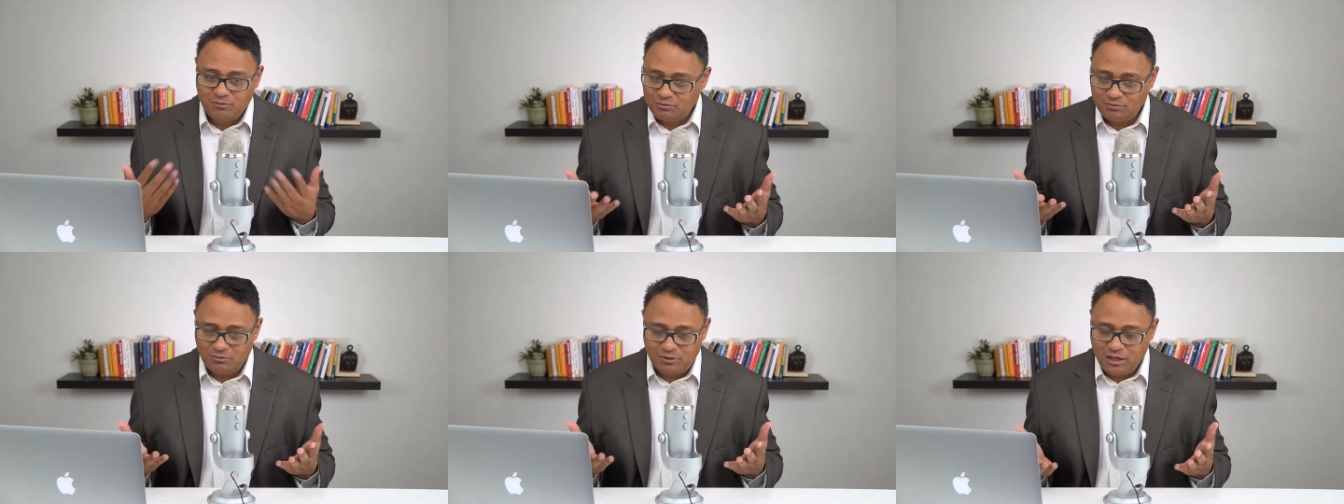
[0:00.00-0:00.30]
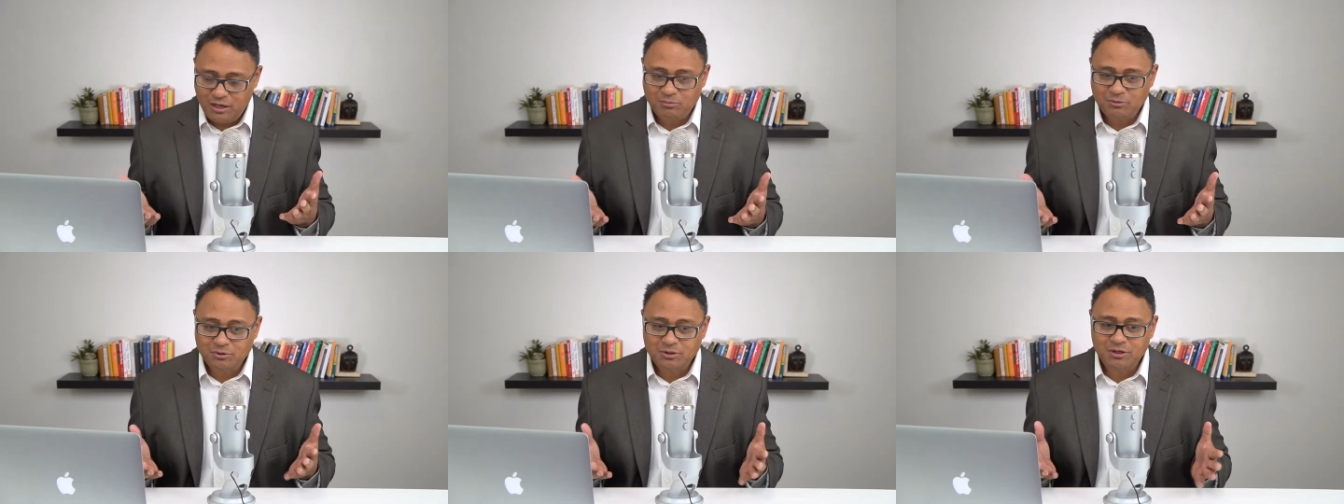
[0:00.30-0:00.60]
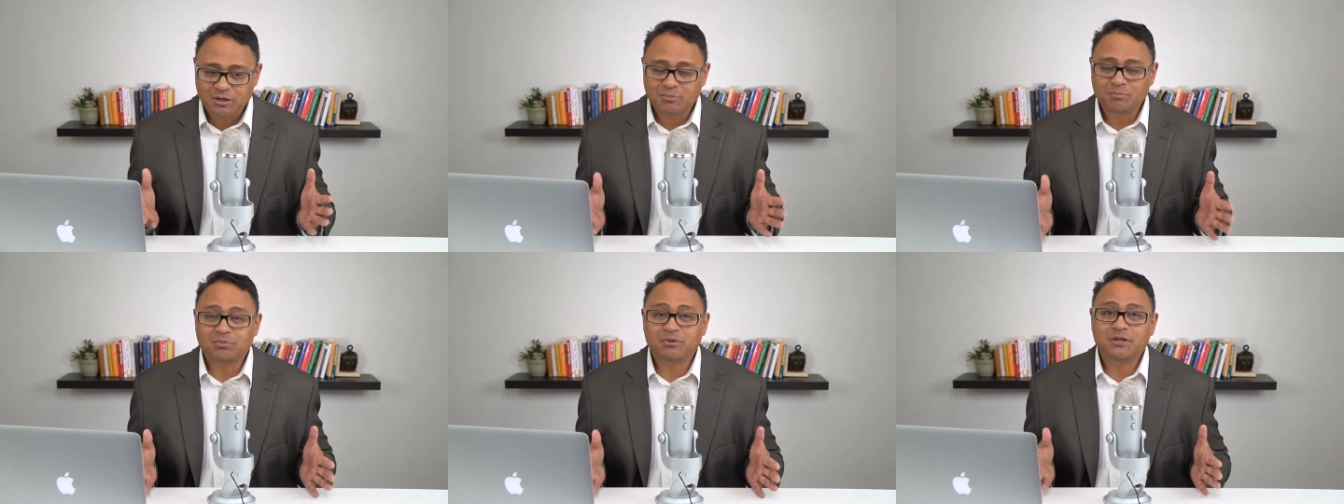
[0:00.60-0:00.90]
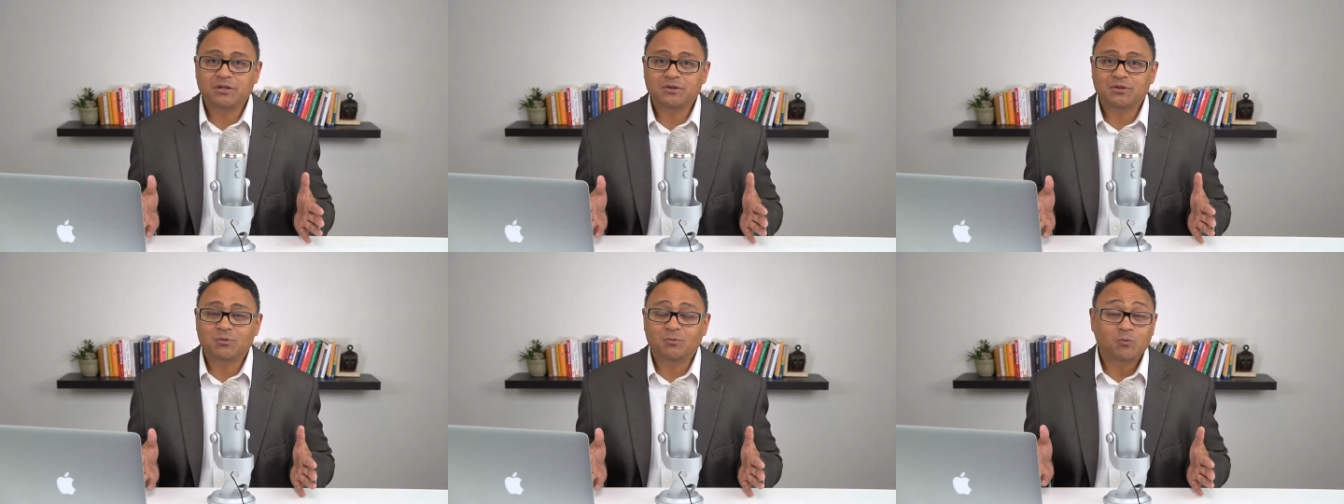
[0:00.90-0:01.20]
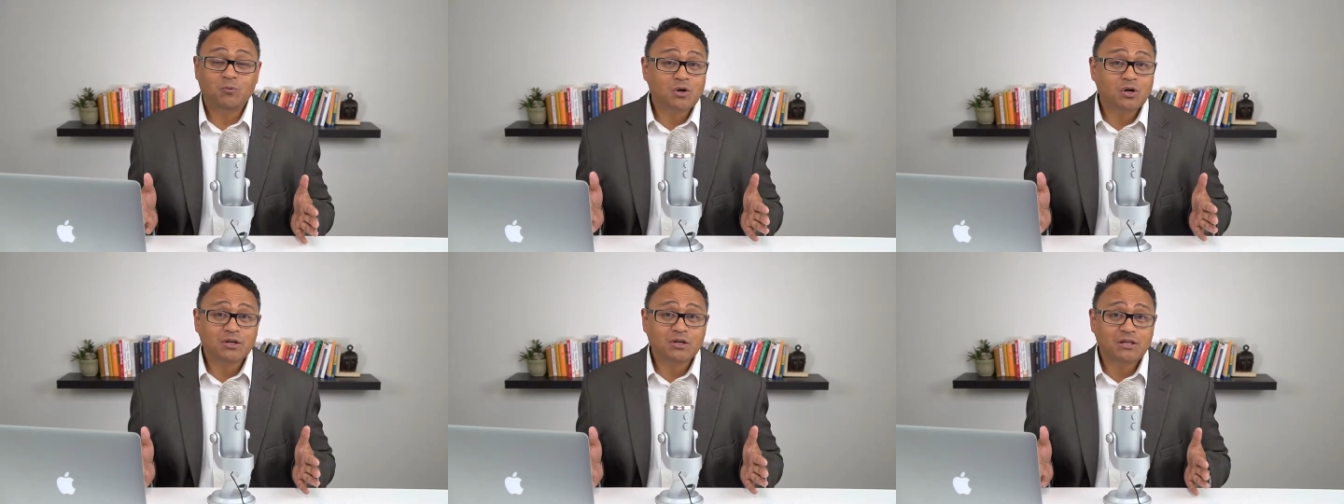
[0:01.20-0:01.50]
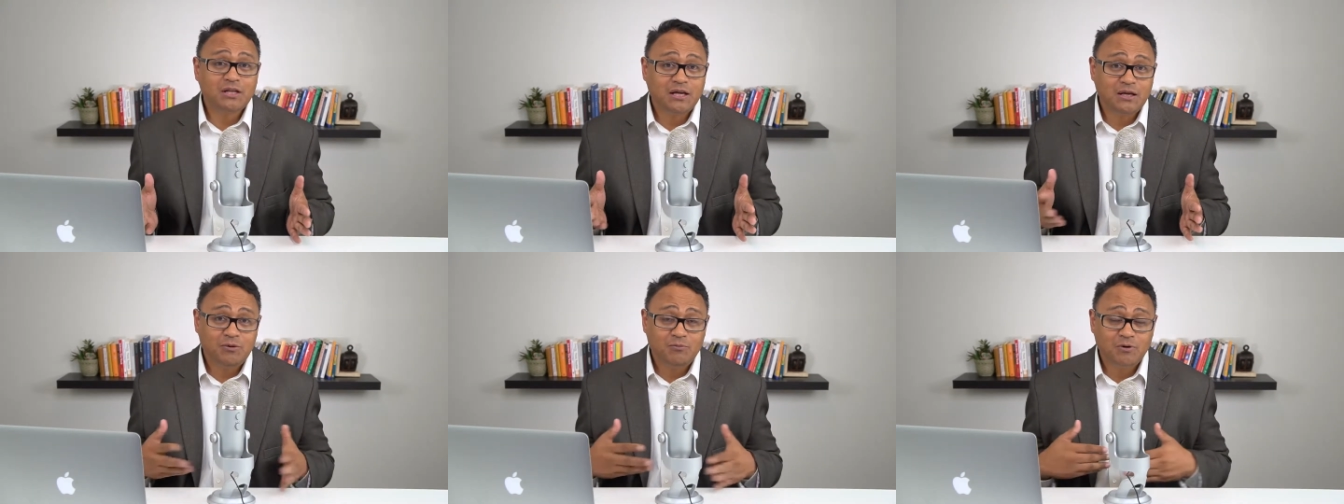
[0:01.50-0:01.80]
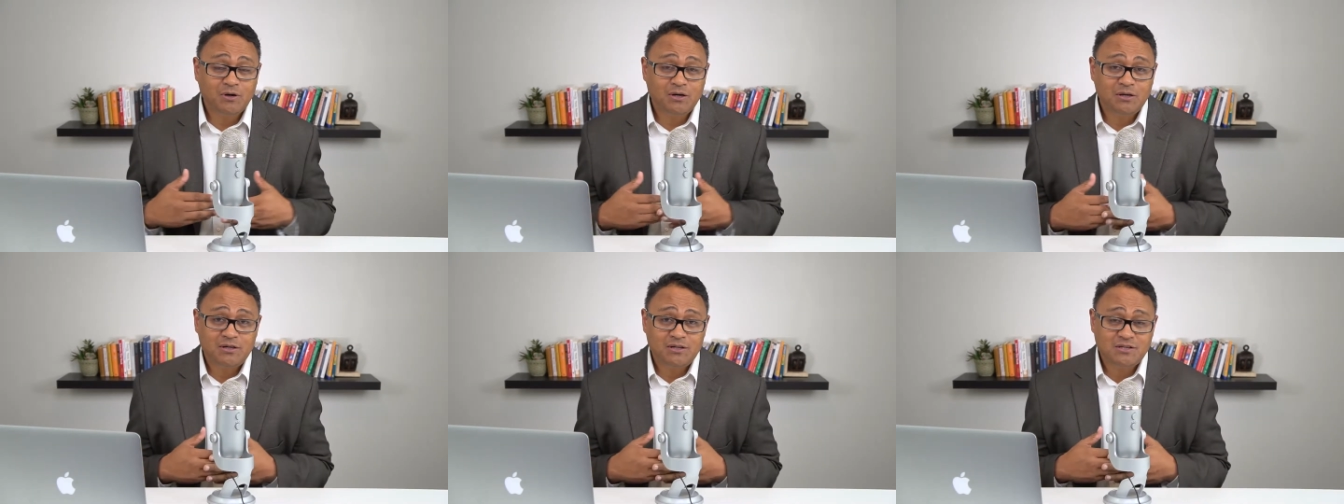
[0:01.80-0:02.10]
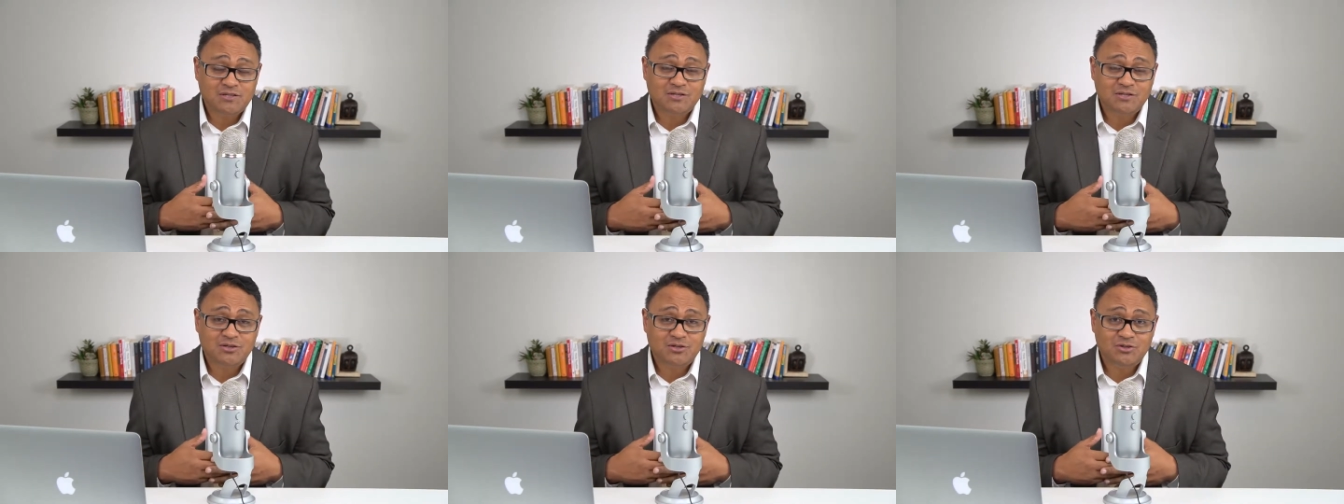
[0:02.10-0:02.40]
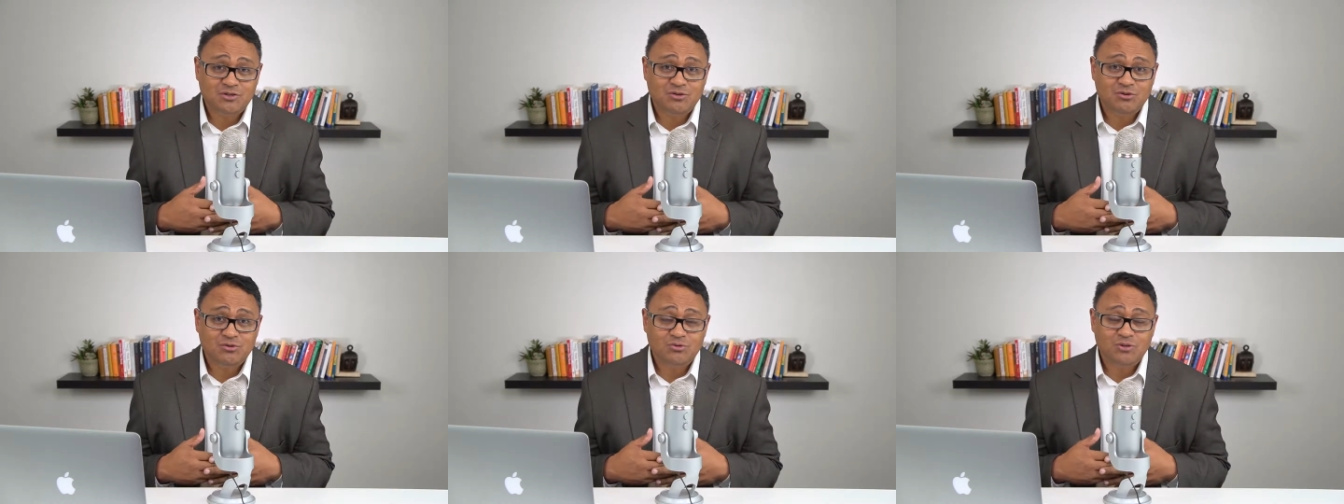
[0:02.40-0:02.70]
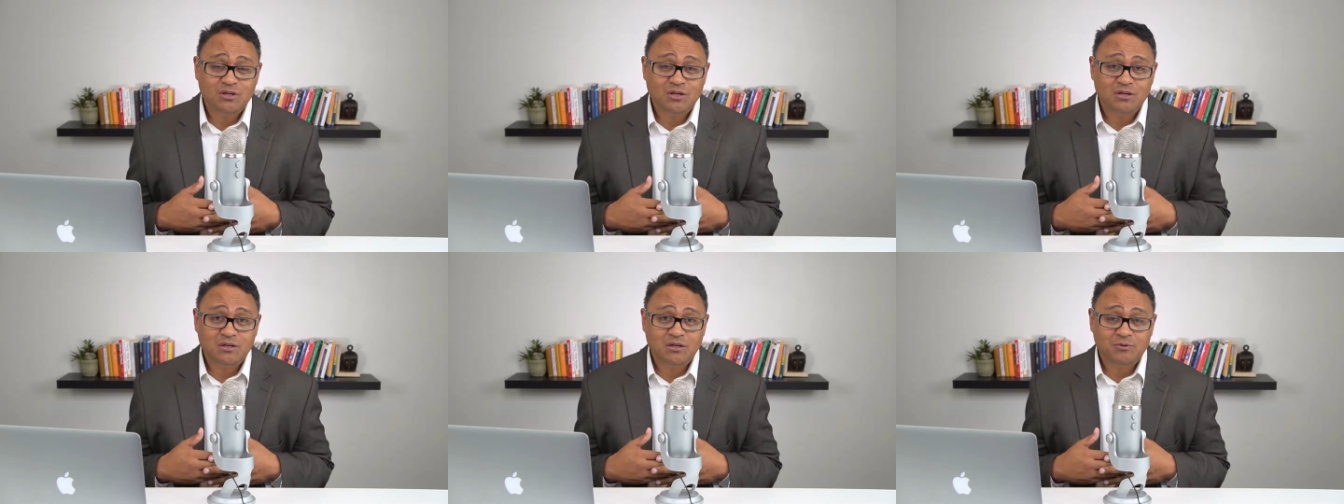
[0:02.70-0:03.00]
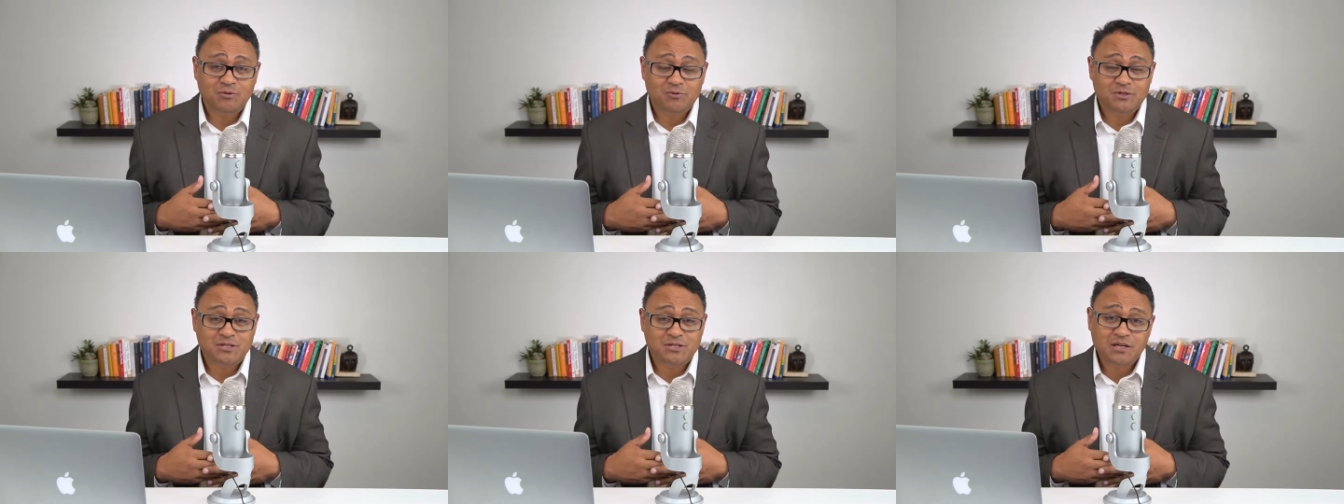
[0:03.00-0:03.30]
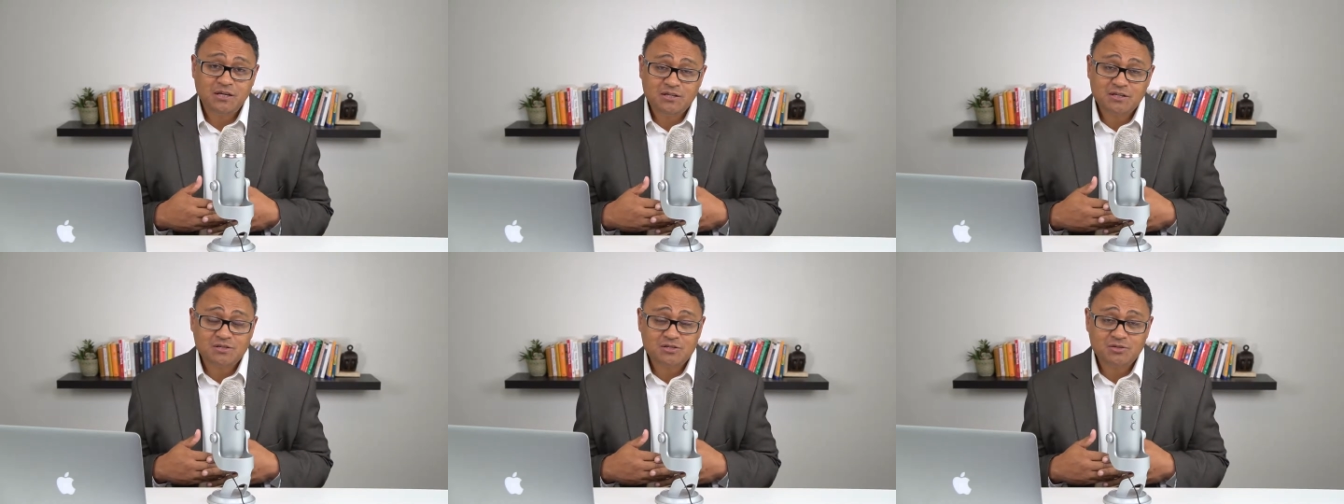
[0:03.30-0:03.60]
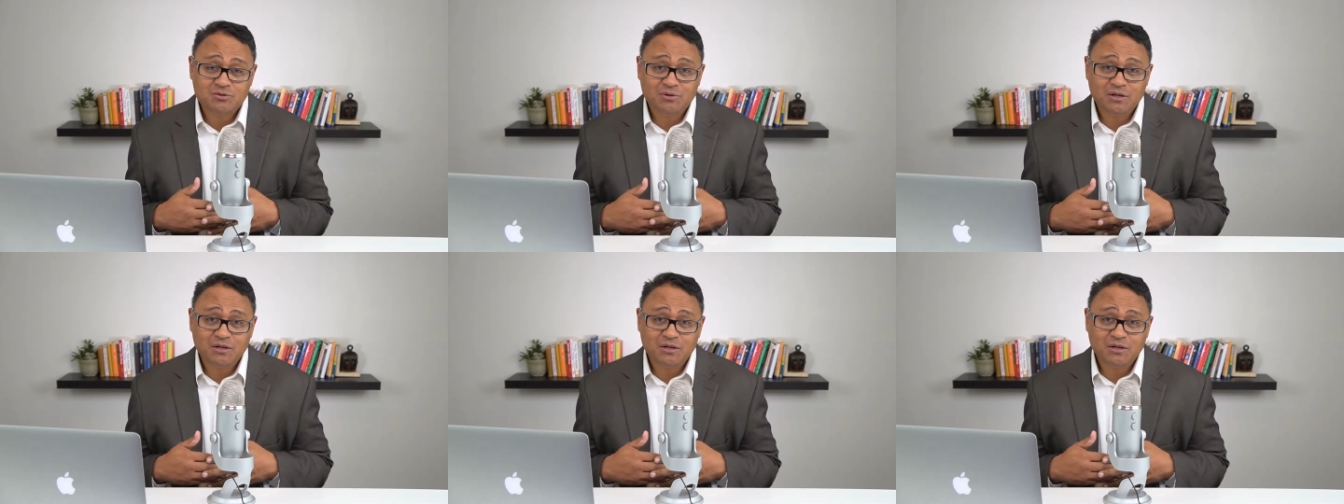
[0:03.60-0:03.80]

able to complete the work that he wanted us to do, then he would take us to it.